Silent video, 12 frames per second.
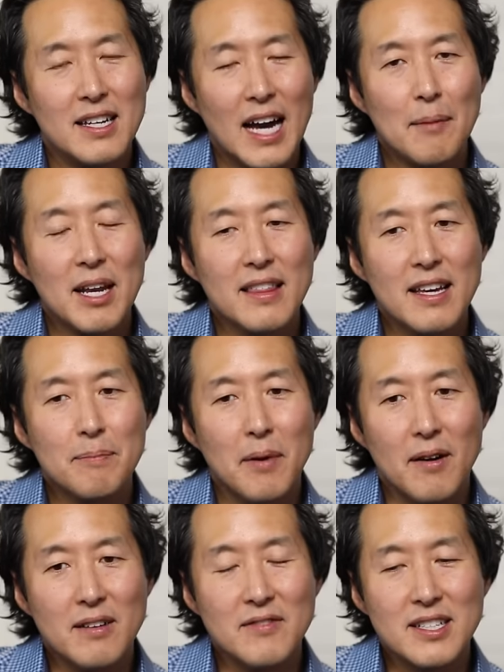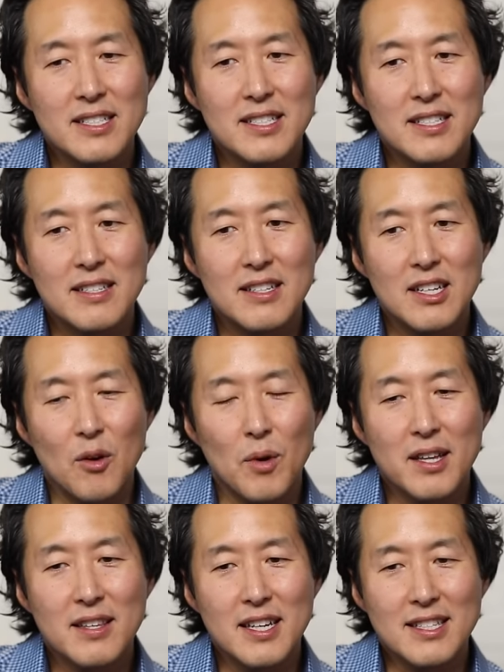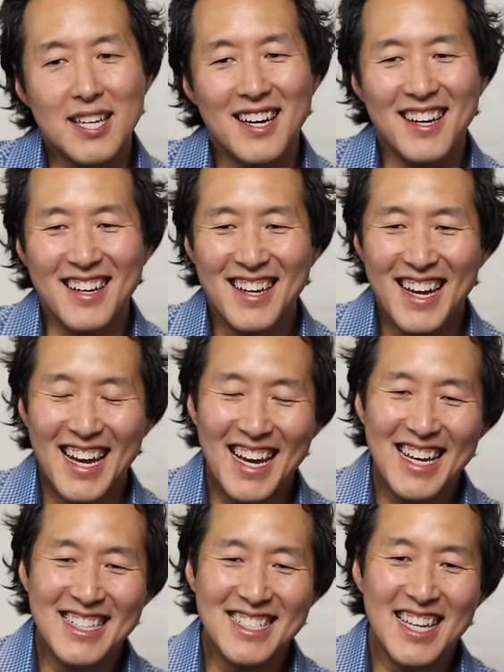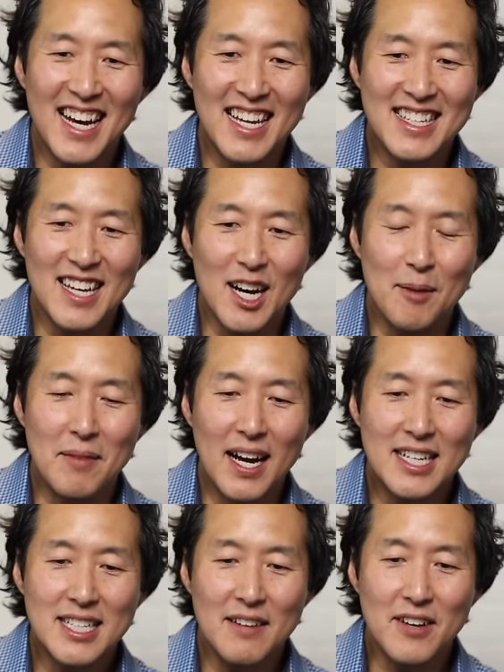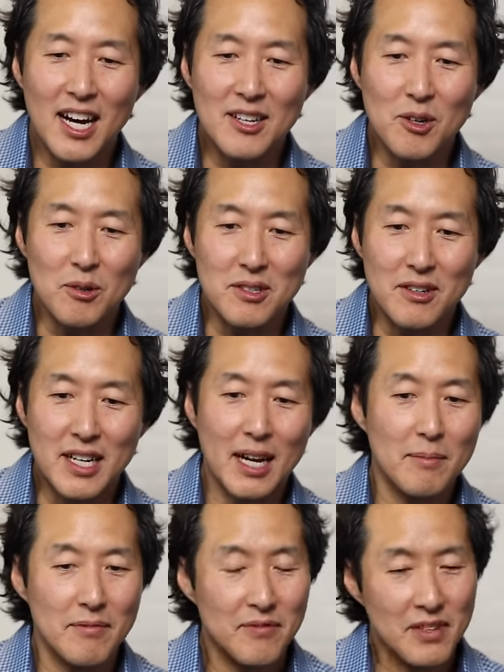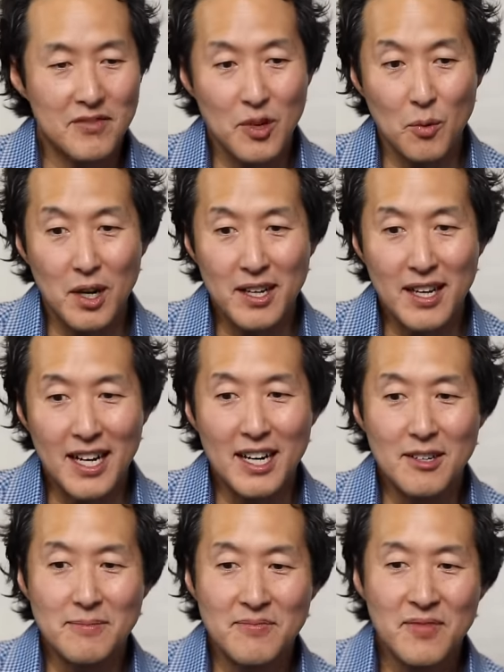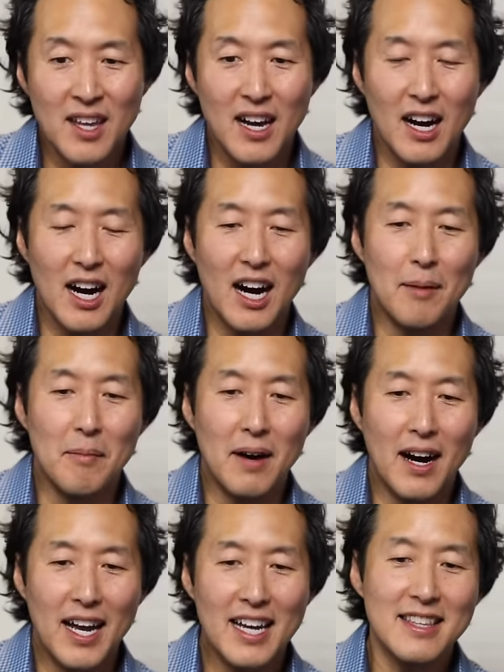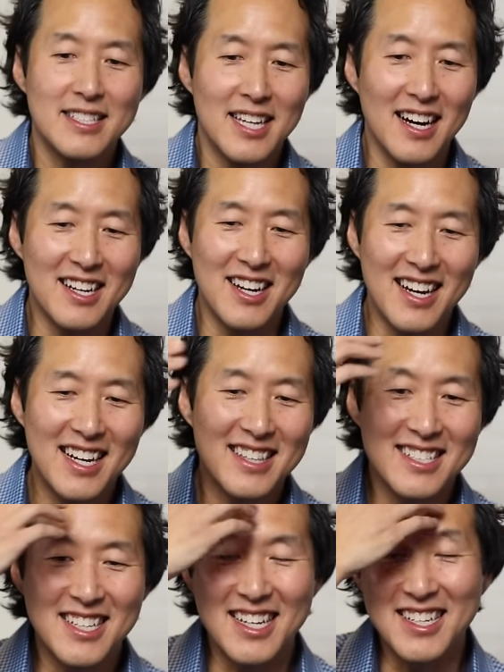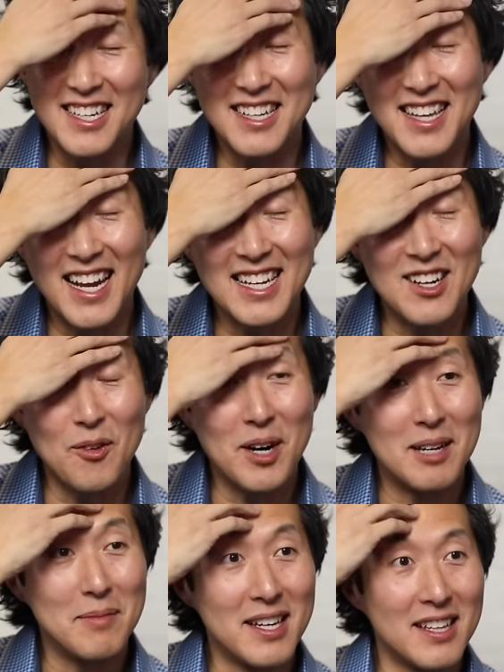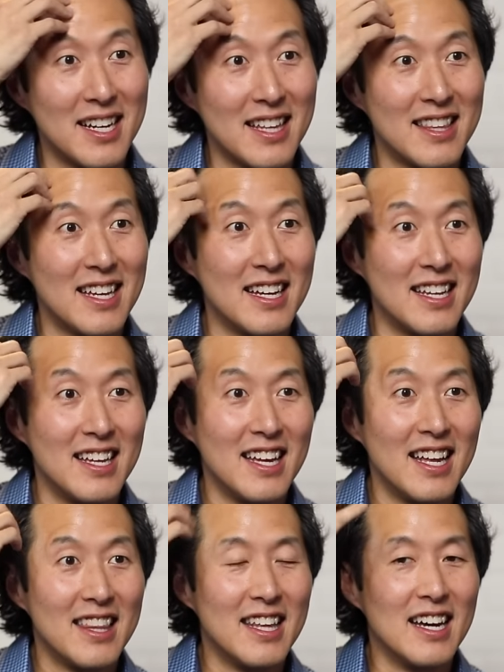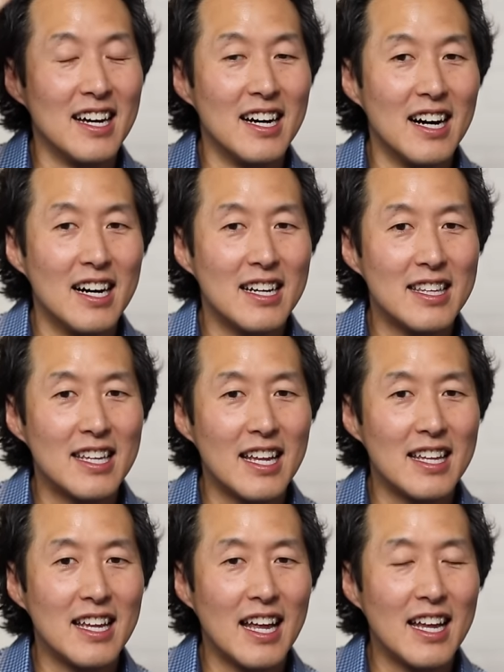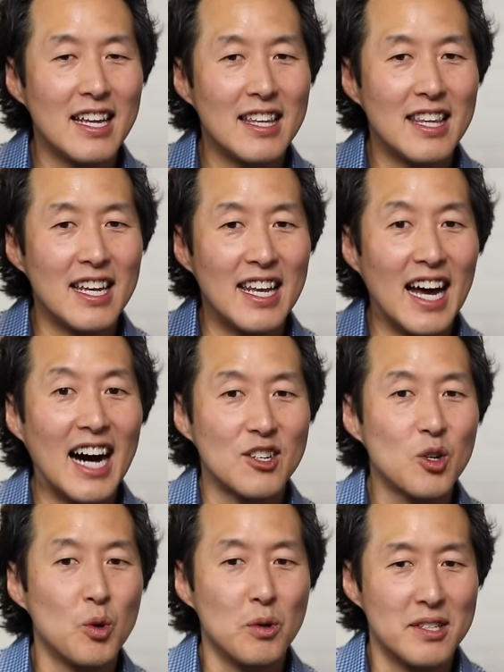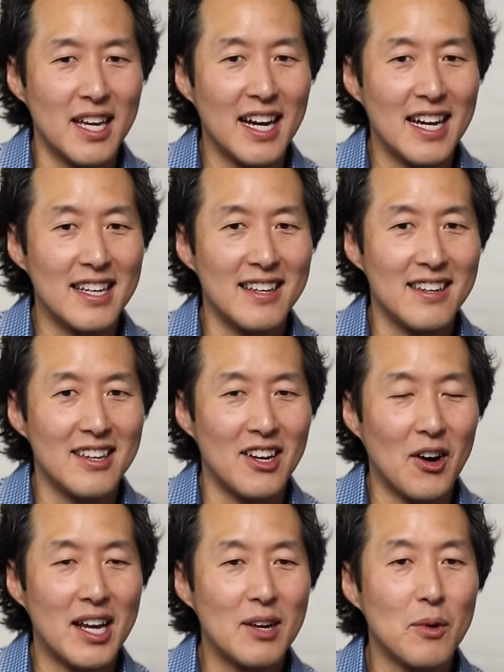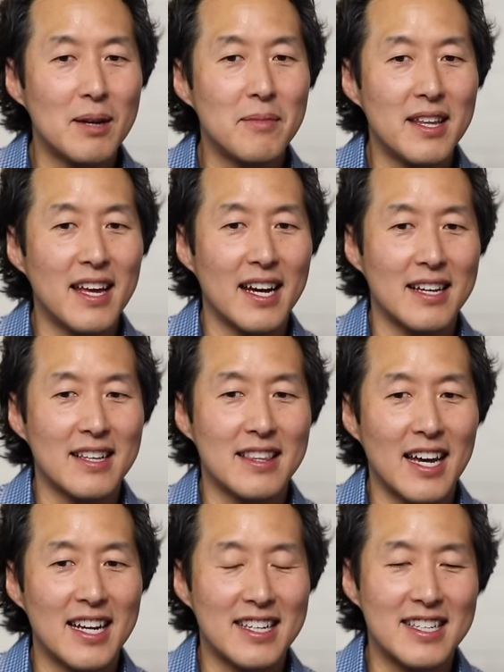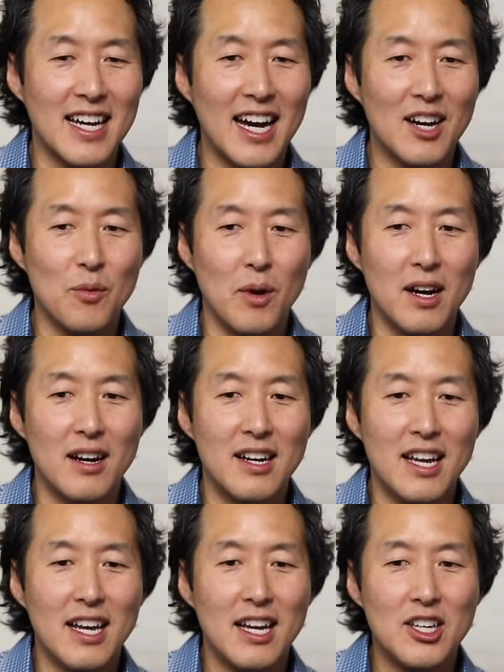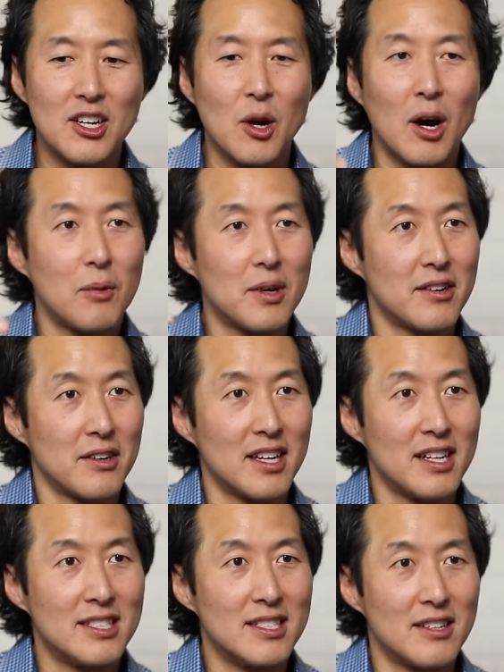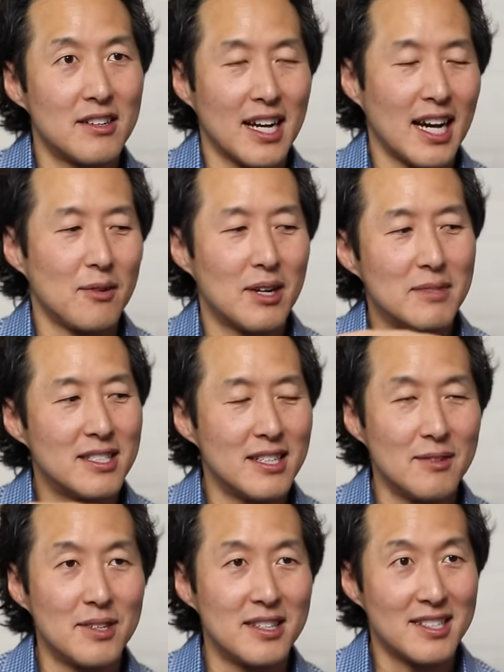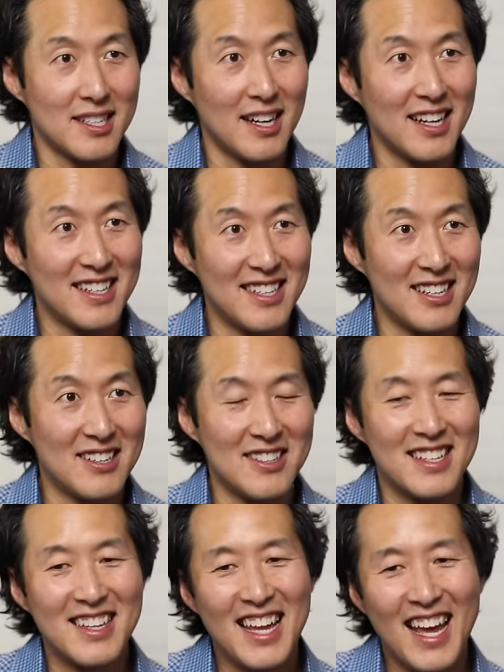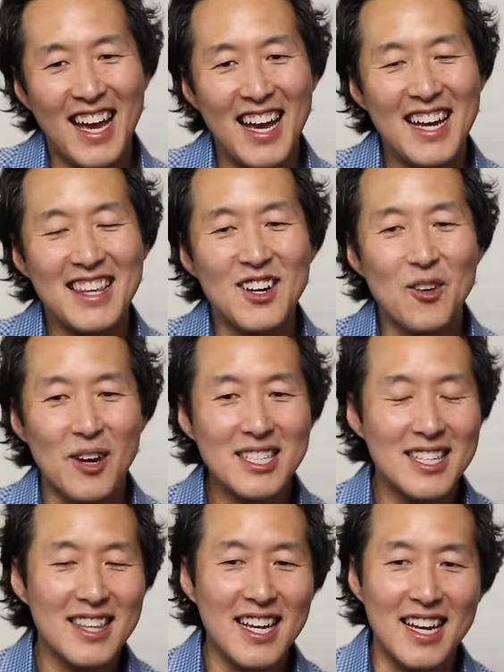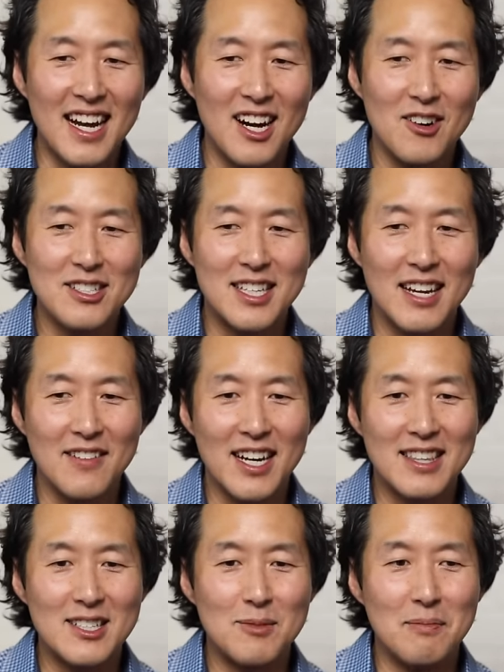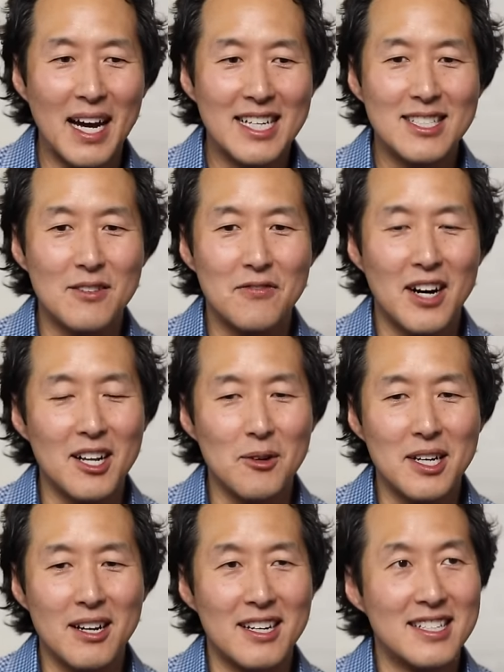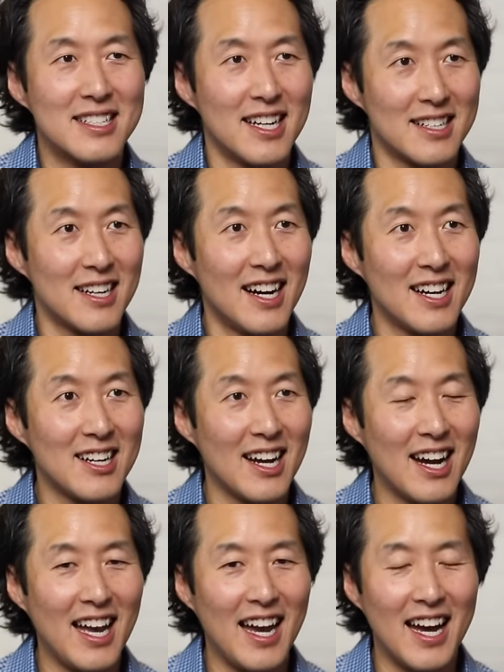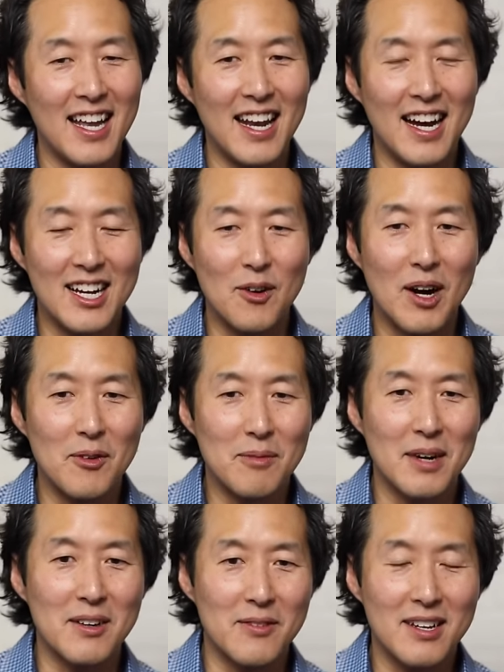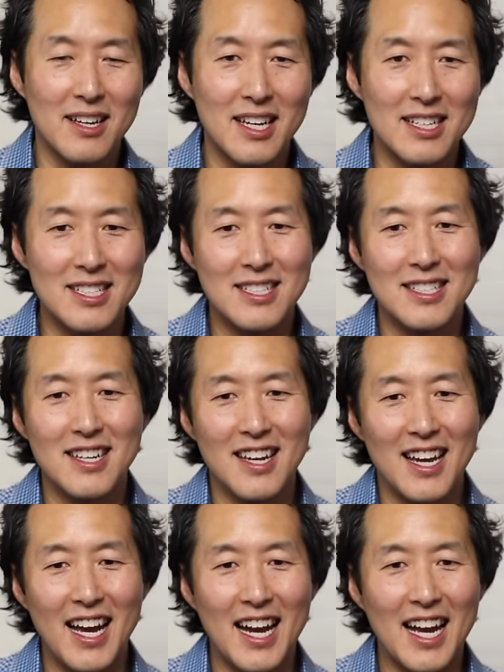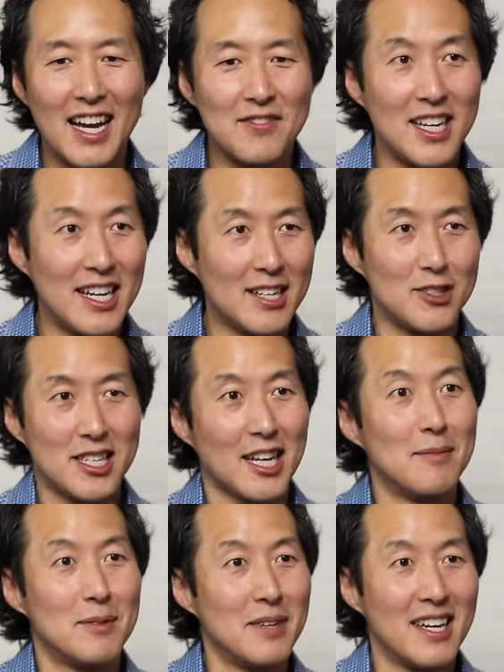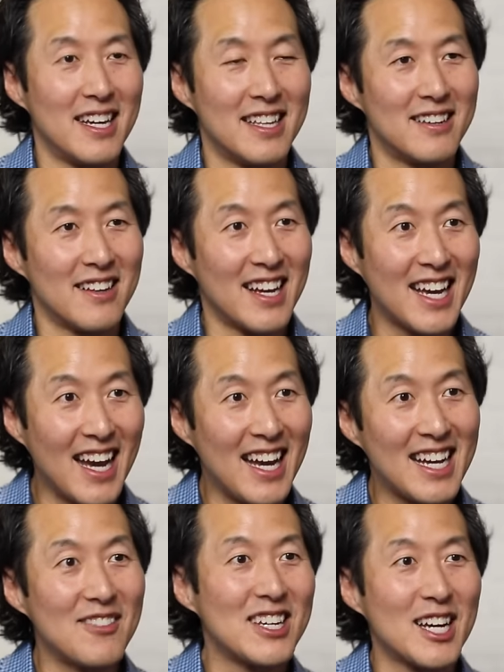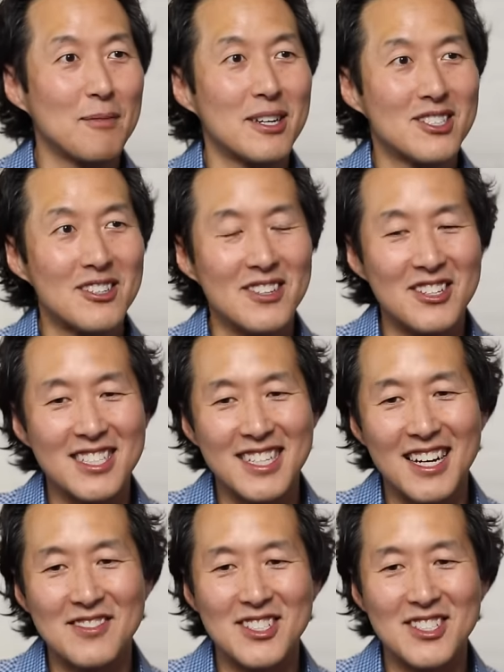Yeah, I mean, I think part of this, you know, one of the things is that um, as I've gotten older, and I'm fifty-one now, um, I had this I, I had this idea that I didn't want to be like the the the not cool dad. You know, I didn't want to be that that dad where you go out with your kids and they're like, I don't want to be seen with this guy. You know, and the crazy thing now is that I've got this massive following on TikTok. And I go out with my kids and I have teenagers that come to me and they're like, hey, can we take a picture of you and stuff?